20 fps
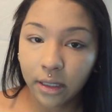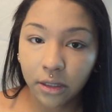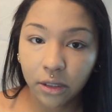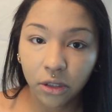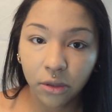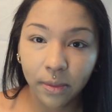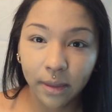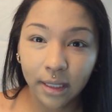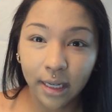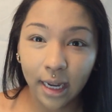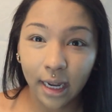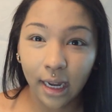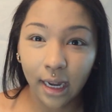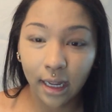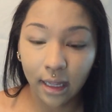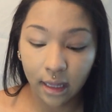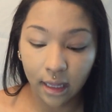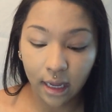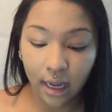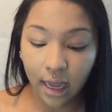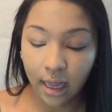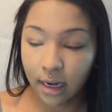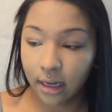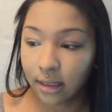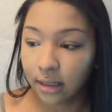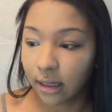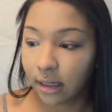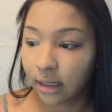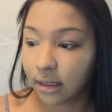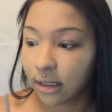going to be taking the
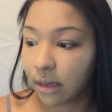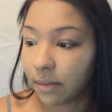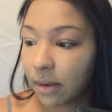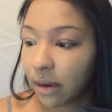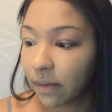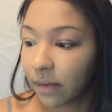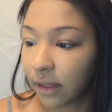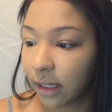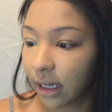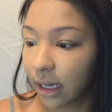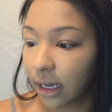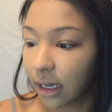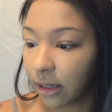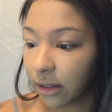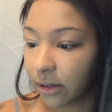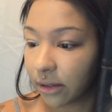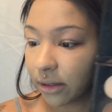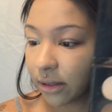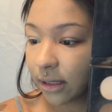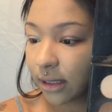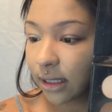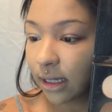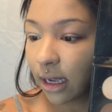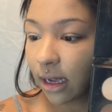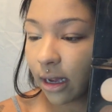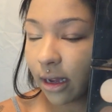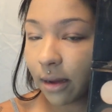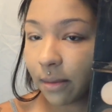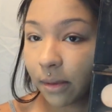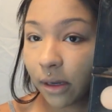Anastasia Beverly Hills
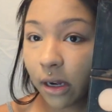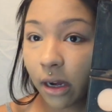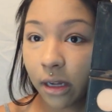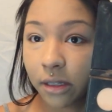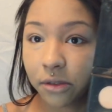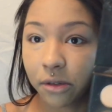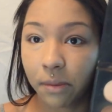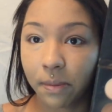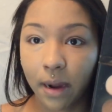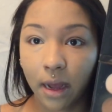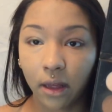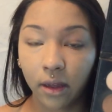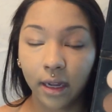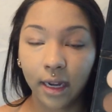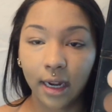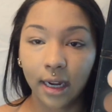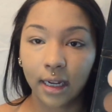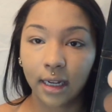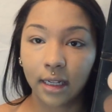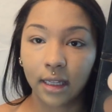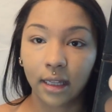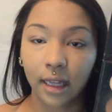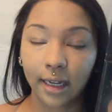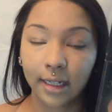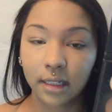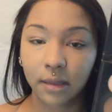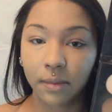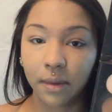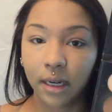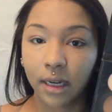um, contour palette in
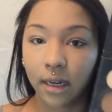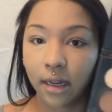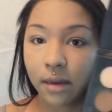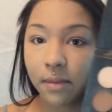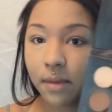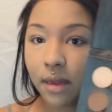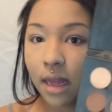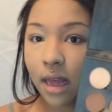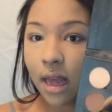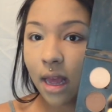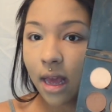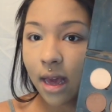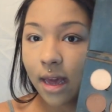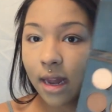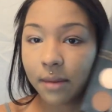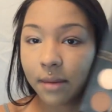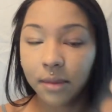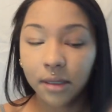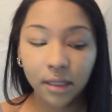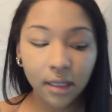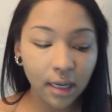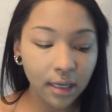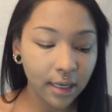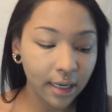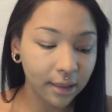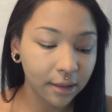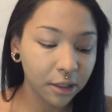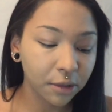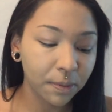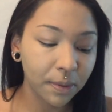light to medium. And I'm just going to
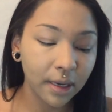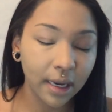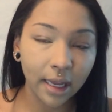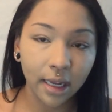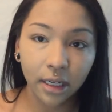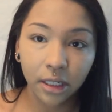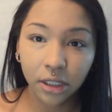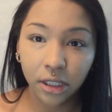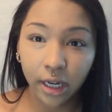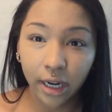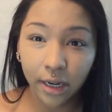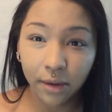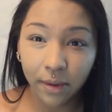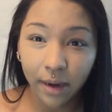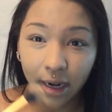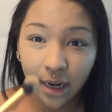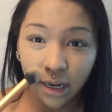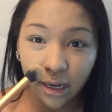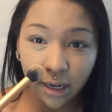take this banana shade right